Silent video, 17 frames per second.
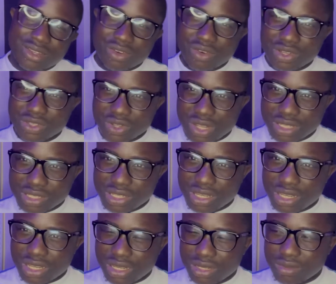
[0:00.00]
a great
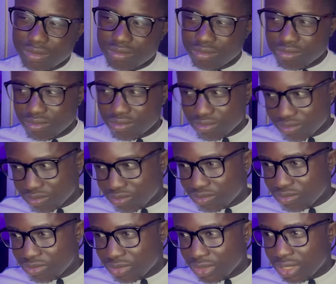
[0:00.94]
idea.
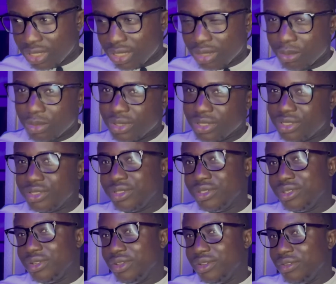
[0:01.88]
But
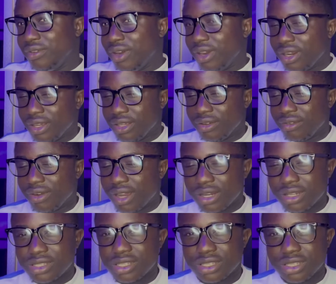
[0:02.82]
in
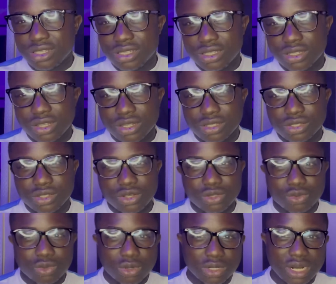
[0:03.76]
reality, it doesn't
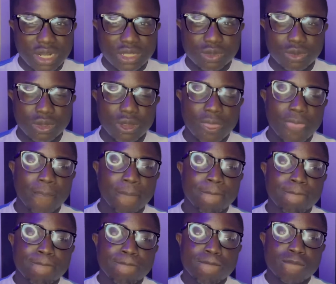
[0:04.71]
just work that way.
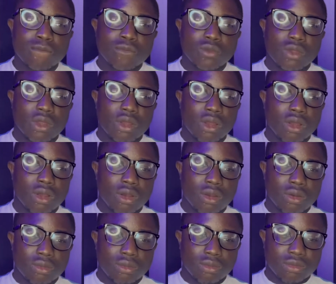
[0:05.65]

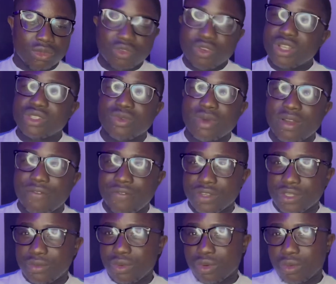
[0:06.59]
The reason why
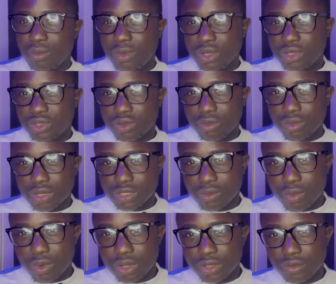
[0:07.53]
Facebook makes so much
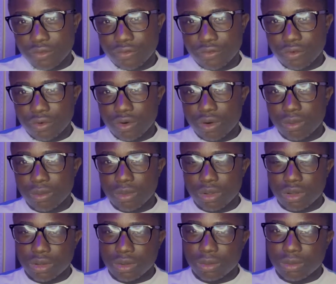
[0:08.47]
money
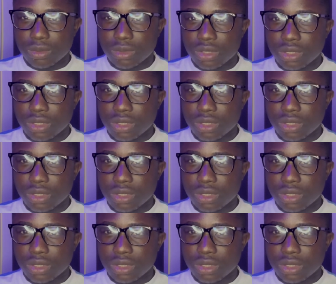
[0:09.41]
from